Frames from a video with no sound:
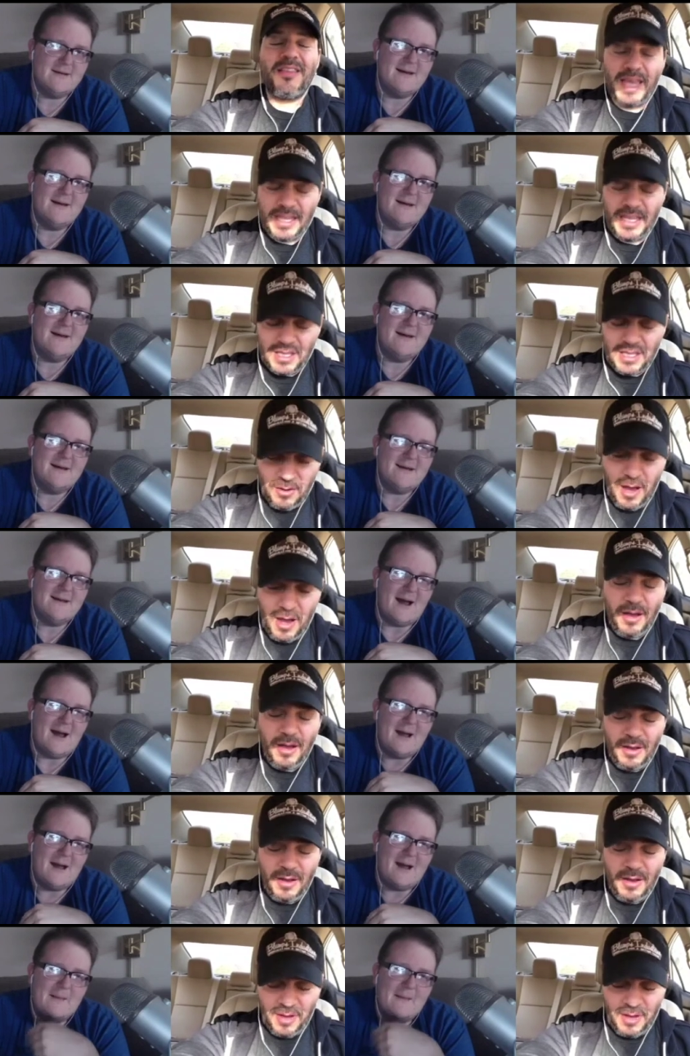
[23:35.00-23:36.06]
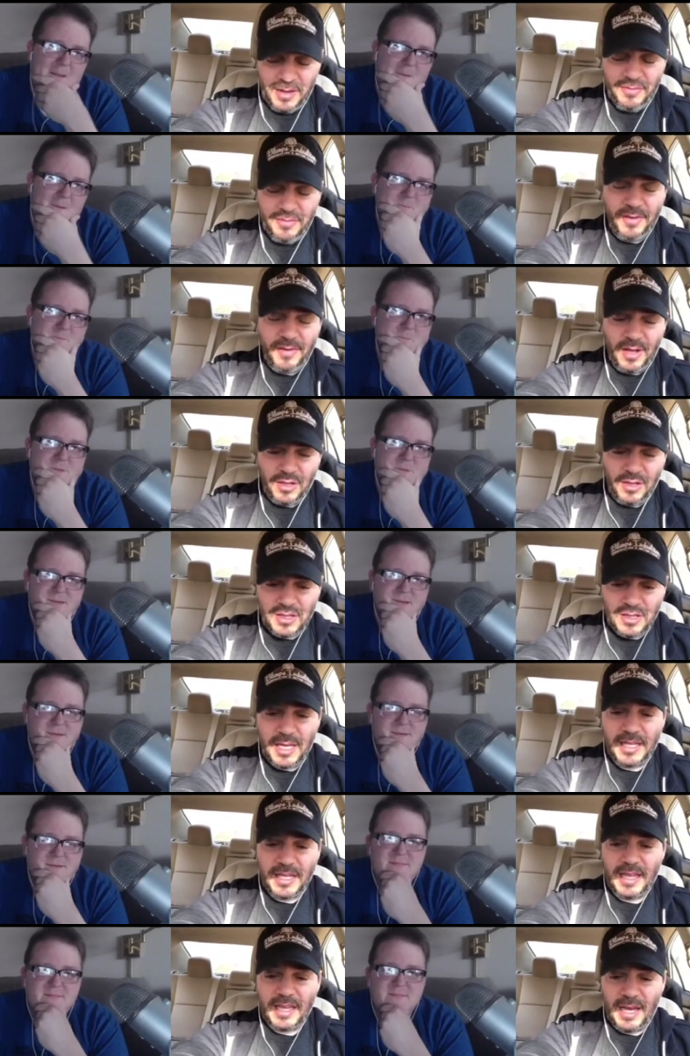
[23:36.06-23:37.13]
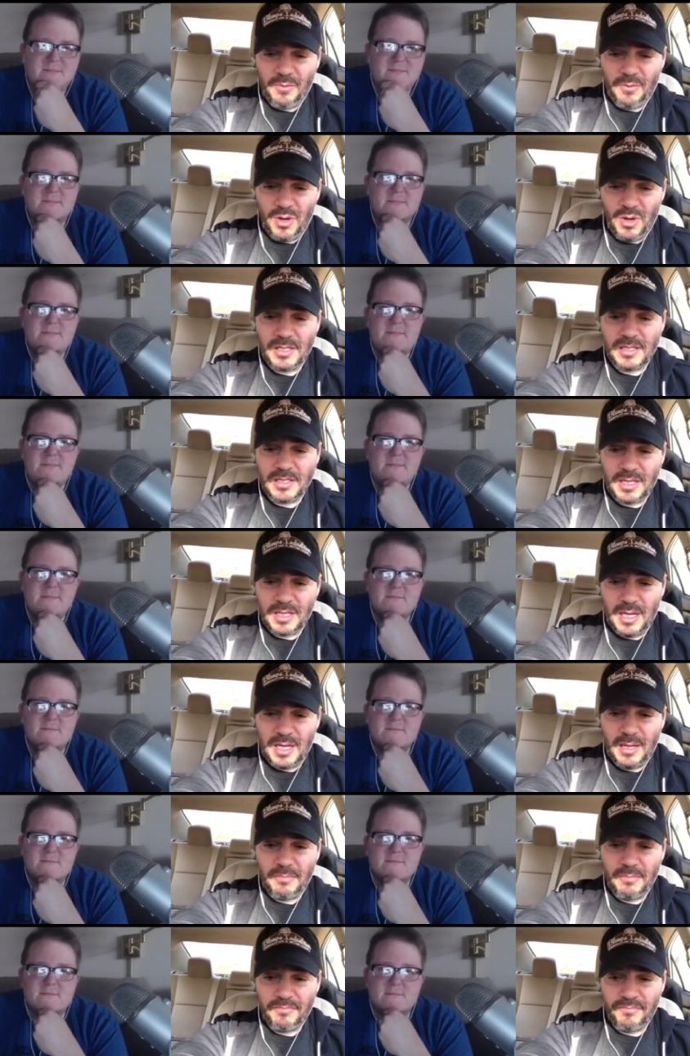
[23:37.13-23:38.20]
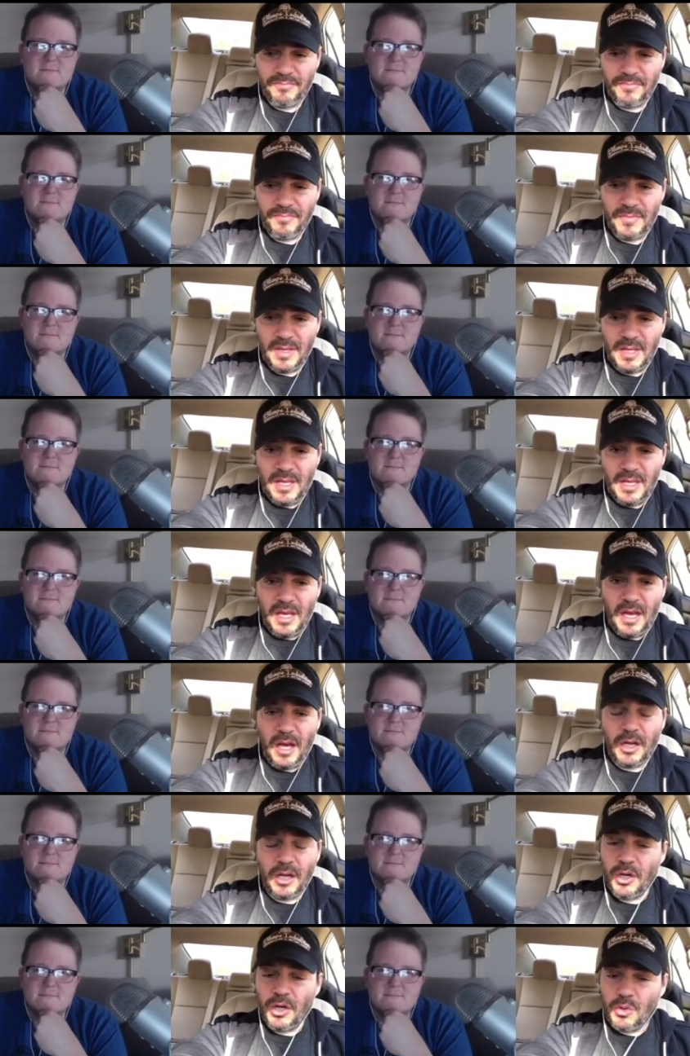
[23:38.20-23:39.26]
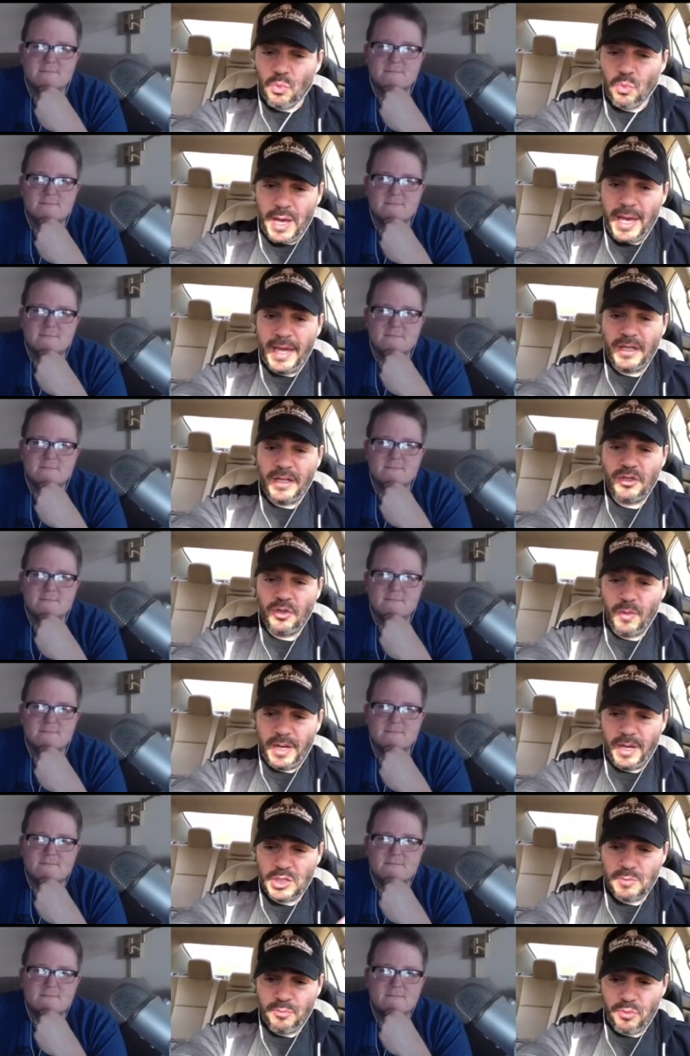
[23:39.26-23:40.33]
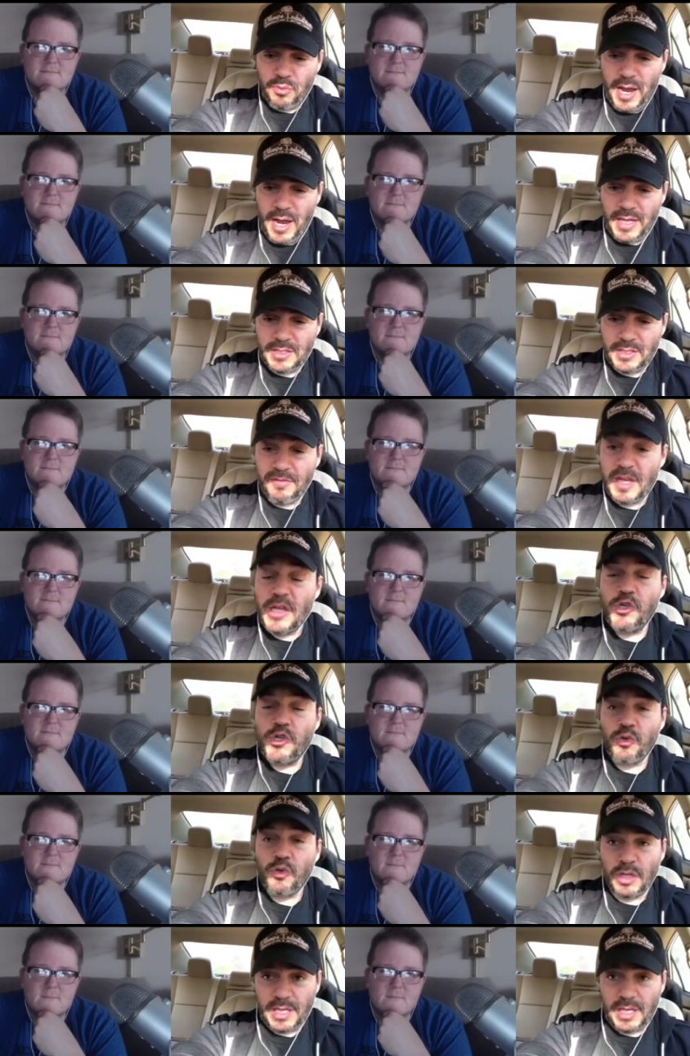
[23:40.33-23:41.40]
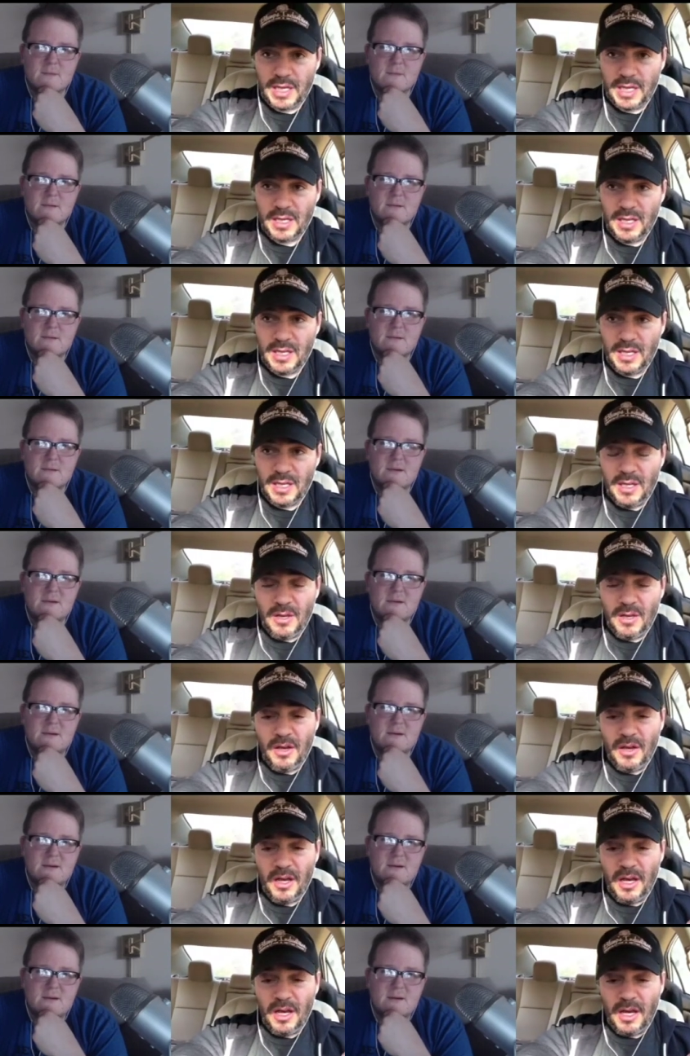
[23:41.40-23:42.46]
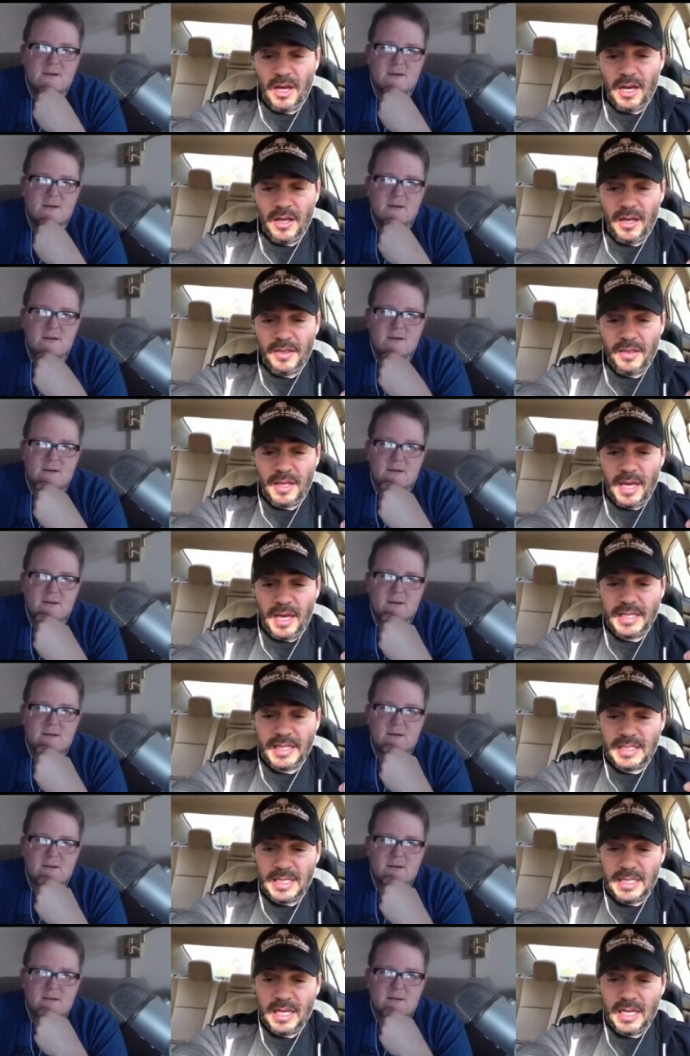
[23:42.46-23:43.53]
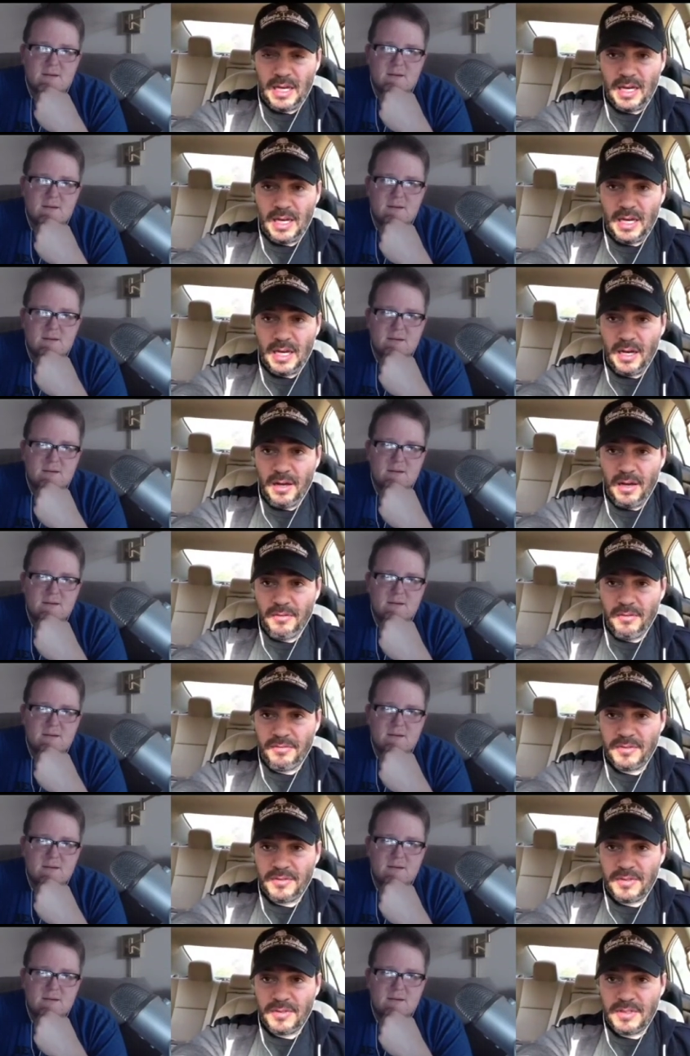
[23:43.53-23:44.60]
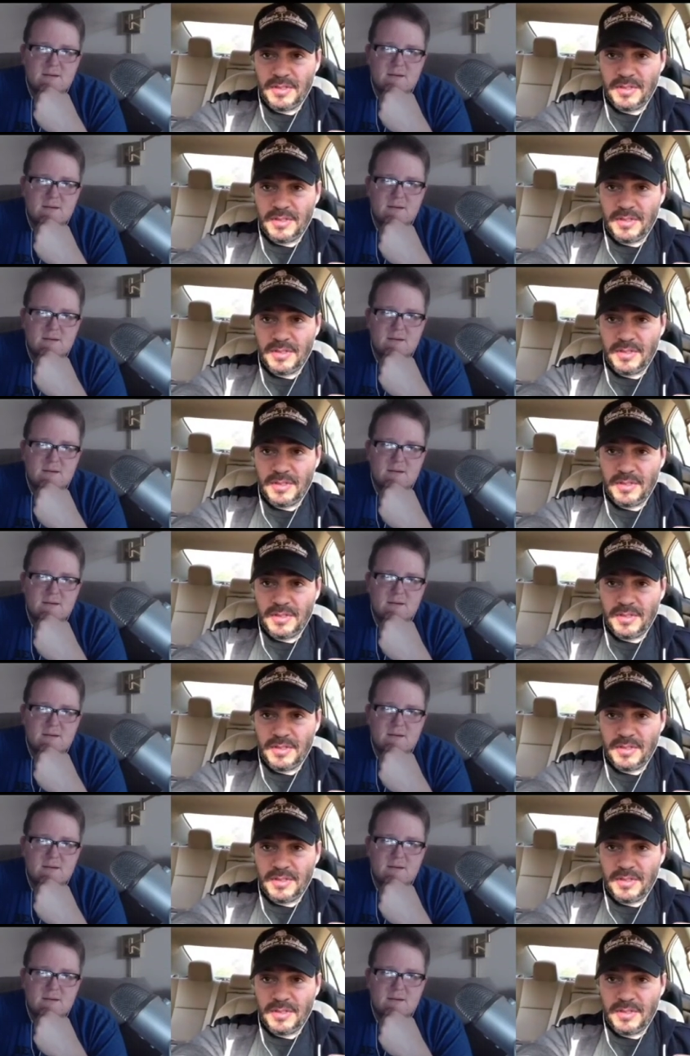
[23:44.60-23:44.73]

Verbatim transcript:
Speaker 1: thank you. I, I, I felt that that was um, a good way to express visually uh, the idea of